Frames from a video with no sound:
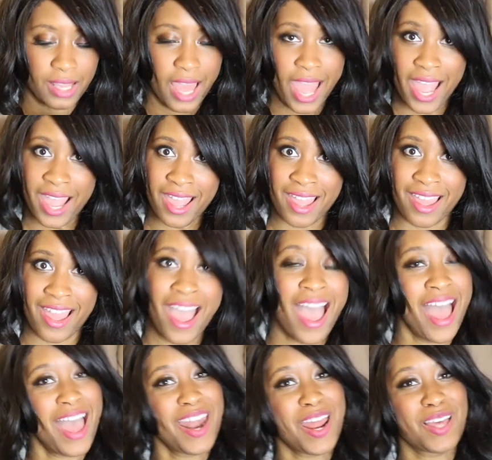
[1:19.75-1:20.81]
Hey,
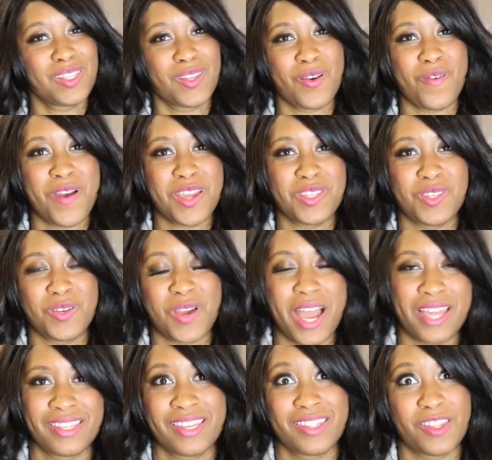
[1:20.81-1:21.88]
and as always, you
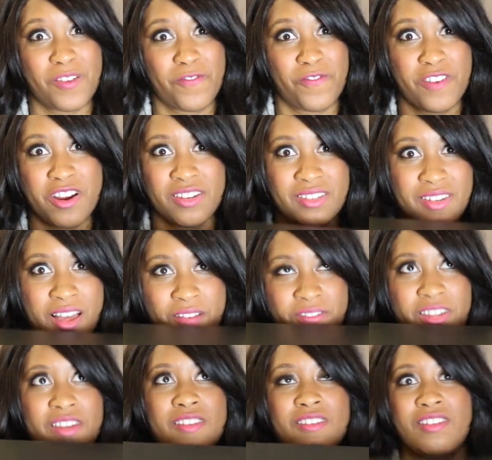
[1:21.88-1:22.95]
guys get the first
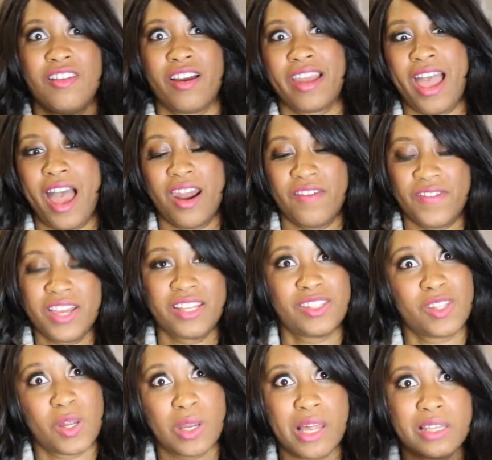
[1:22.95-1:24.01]
lovely look out of it,
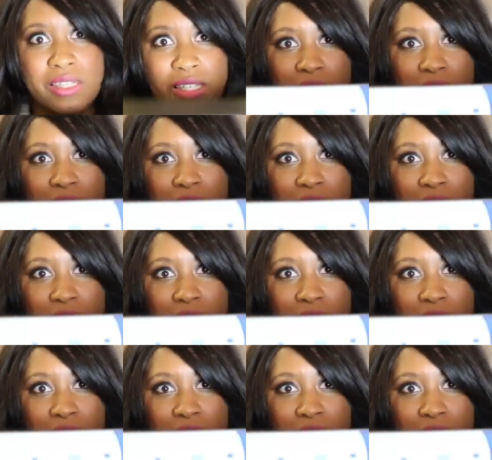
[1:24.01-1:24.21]
so let's